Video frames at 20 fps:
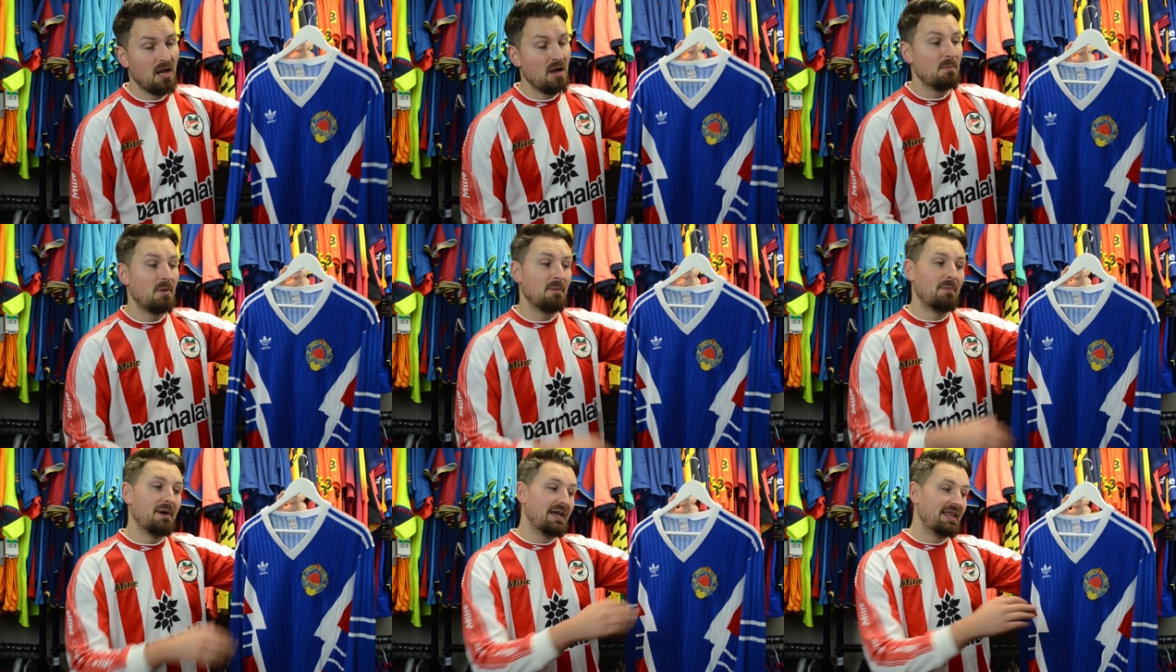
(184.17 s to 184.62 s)

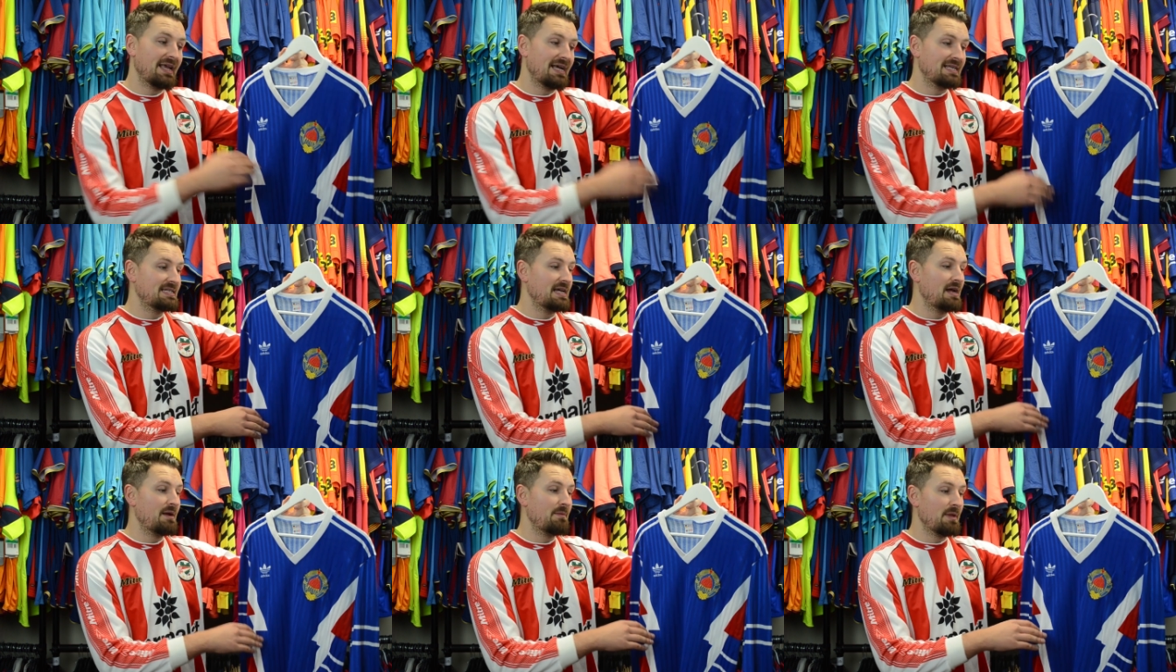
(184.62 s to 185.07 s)
But by that
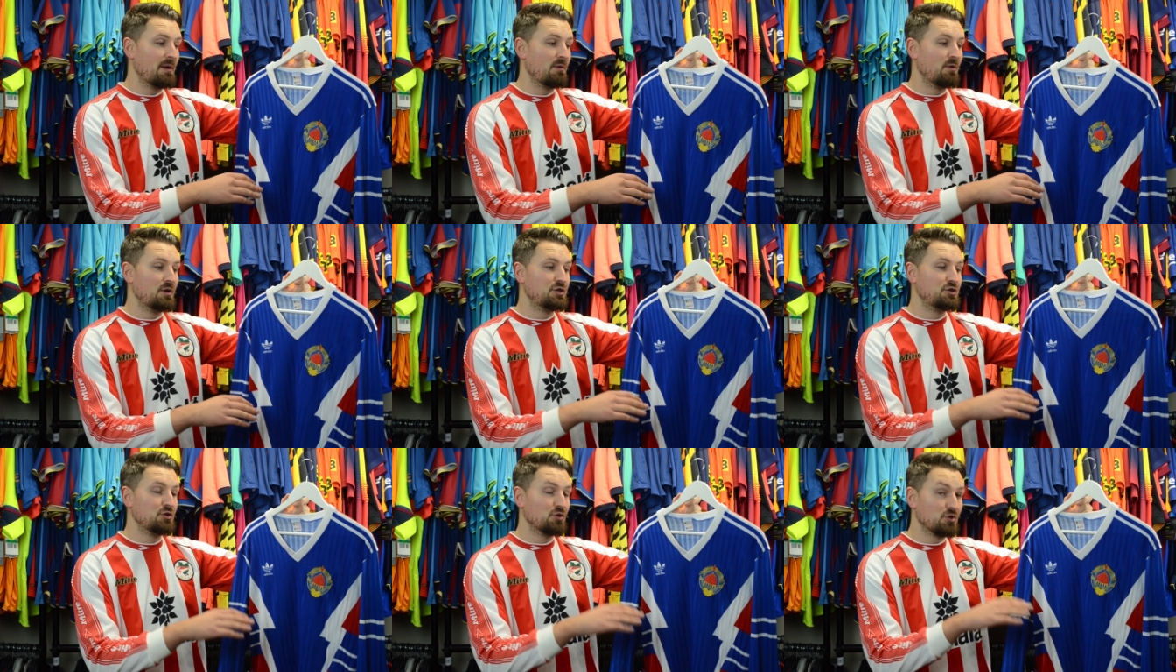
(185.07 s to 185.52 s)
time, they
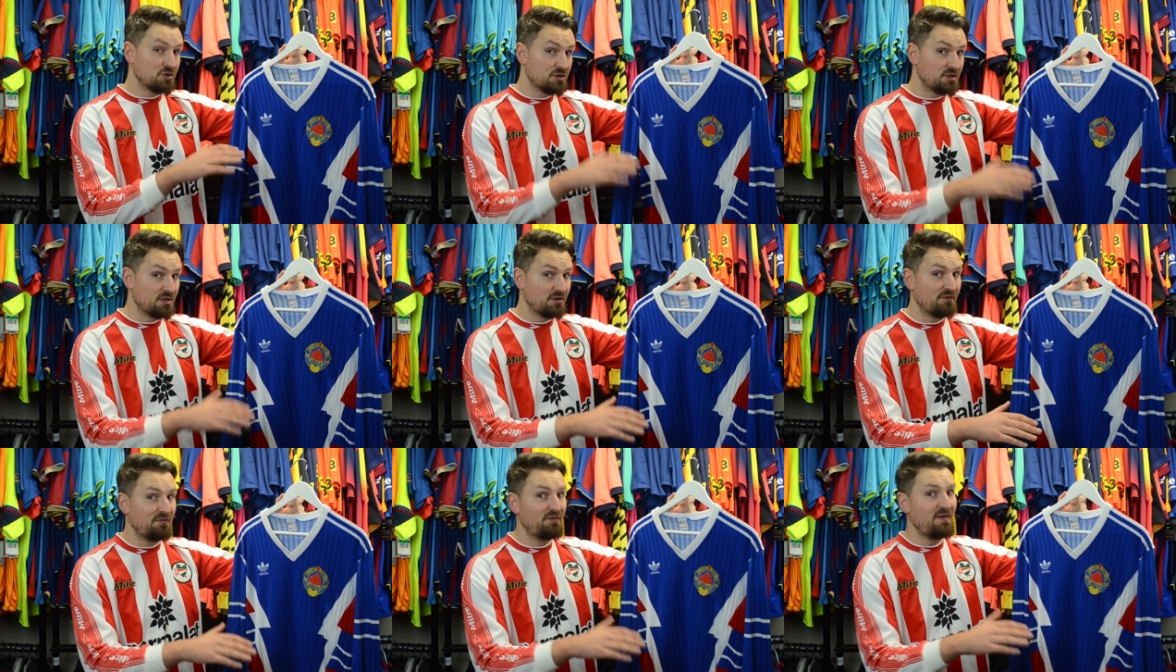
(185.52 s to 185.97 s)
were
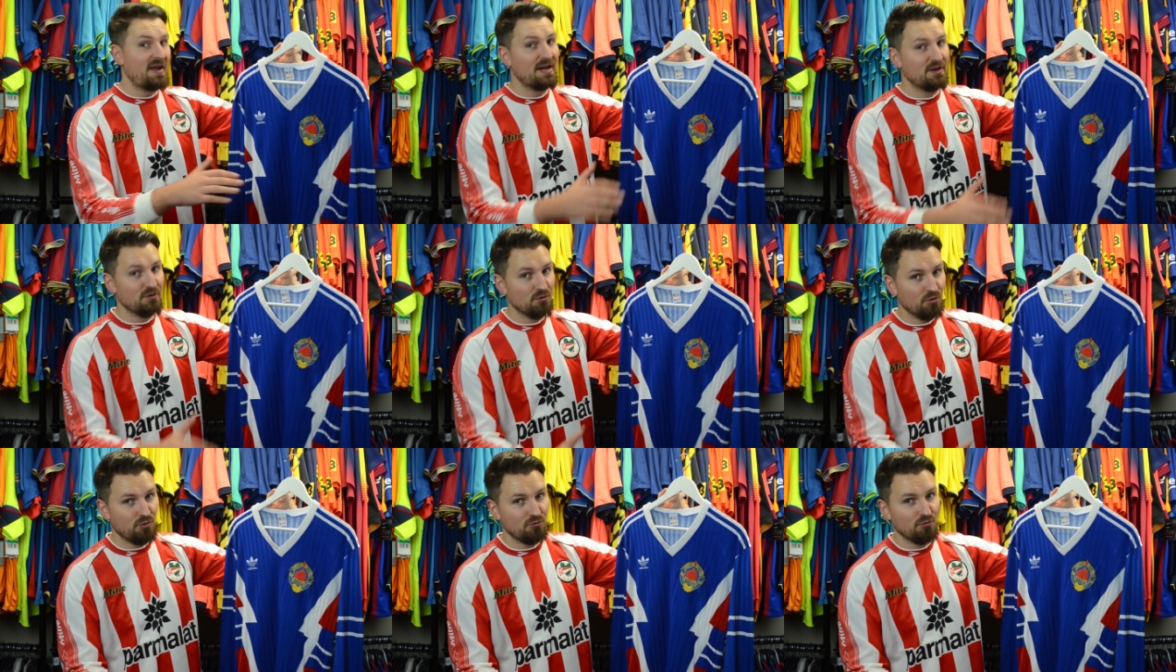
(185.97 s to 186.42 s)
just the
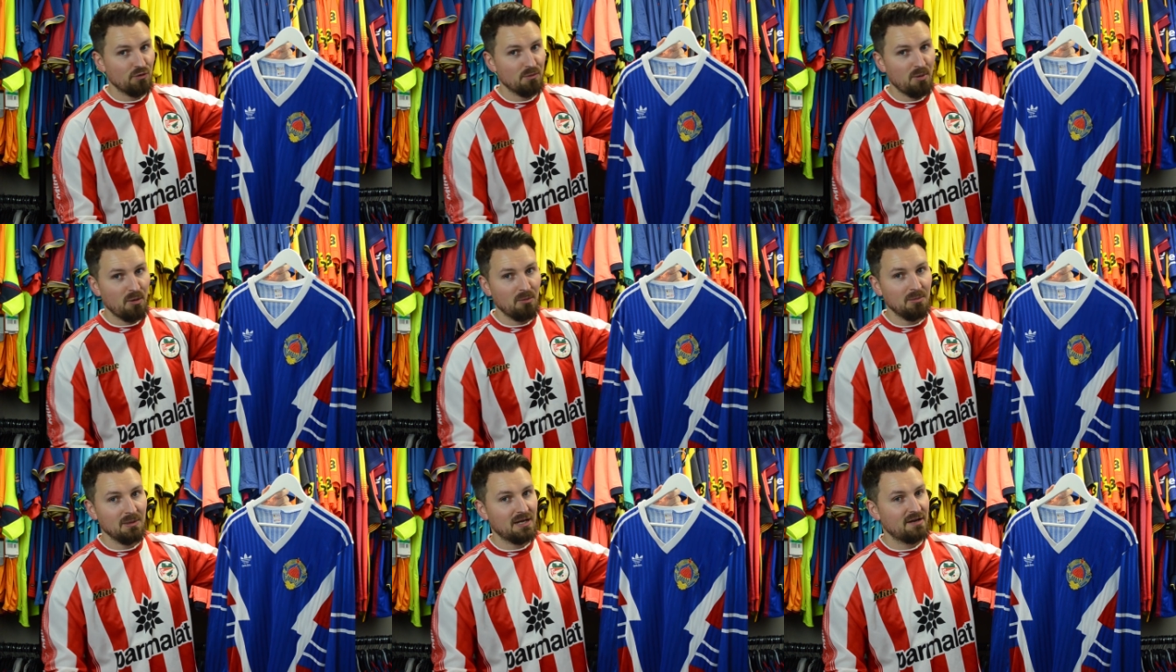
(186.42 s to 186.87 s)
Federal
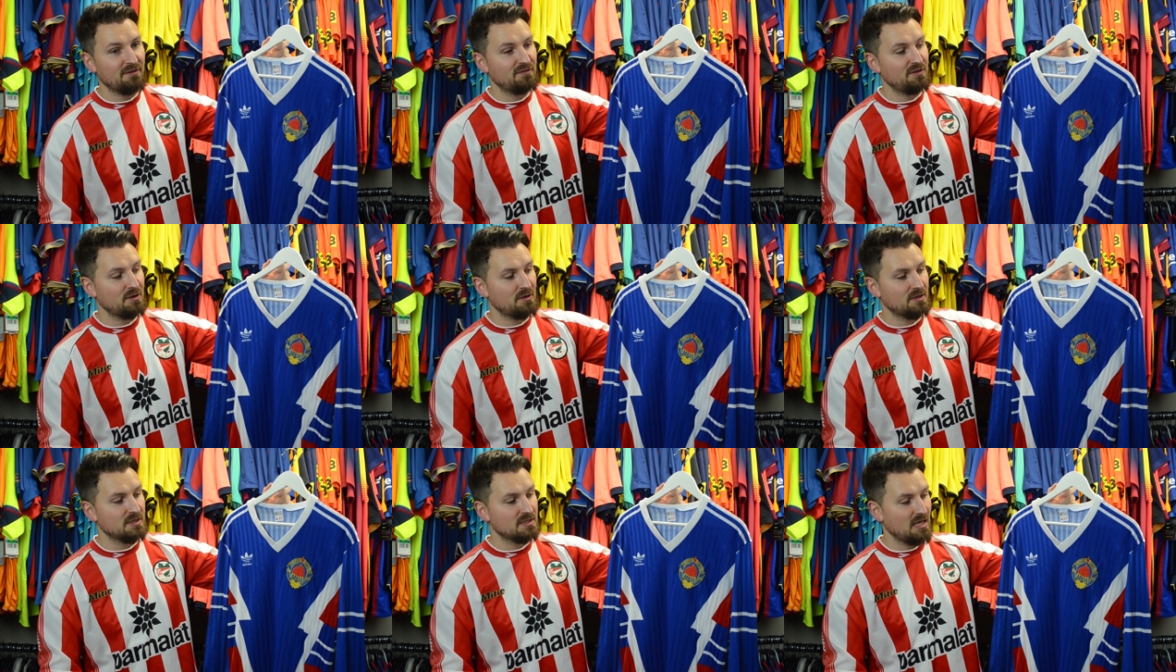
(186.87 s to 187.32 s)
Republic of
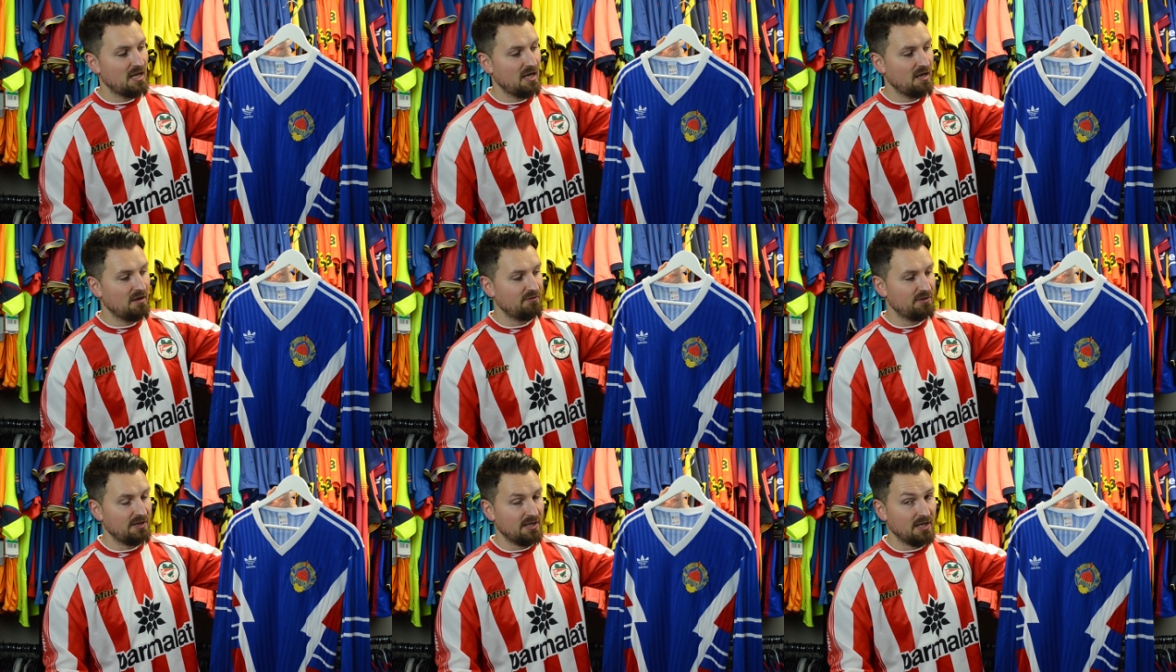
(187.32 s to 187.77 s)

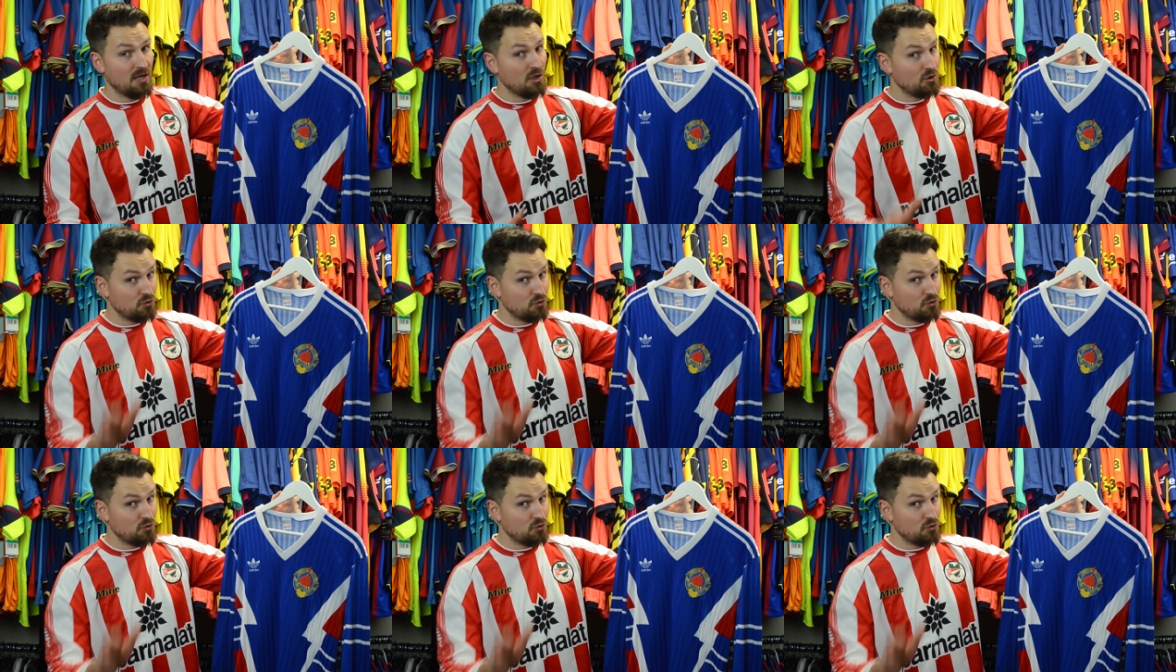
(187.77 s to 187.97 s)
Yugoslavia.